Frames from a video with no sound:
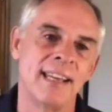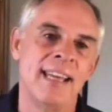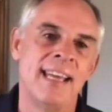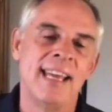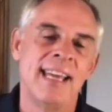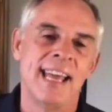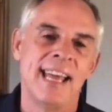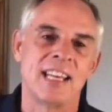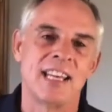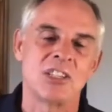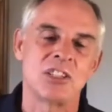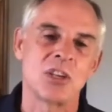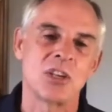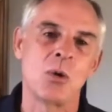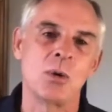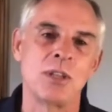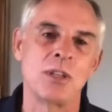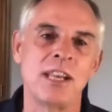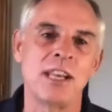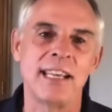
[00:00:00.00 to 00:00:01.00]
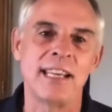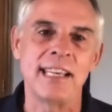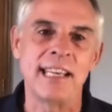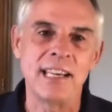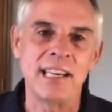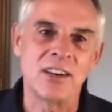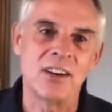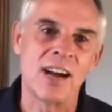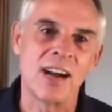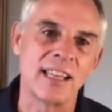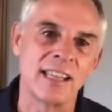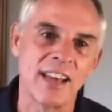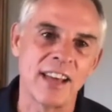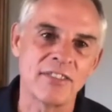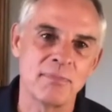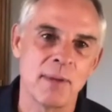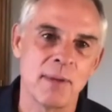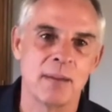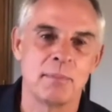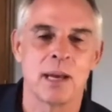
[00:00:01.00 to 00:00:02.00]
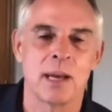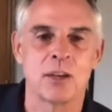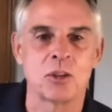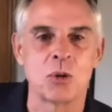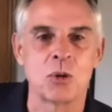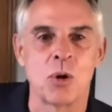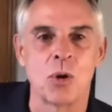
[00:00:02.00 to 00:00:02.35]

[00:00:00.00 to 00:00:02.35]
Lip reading: And so within a year, I left my mentor,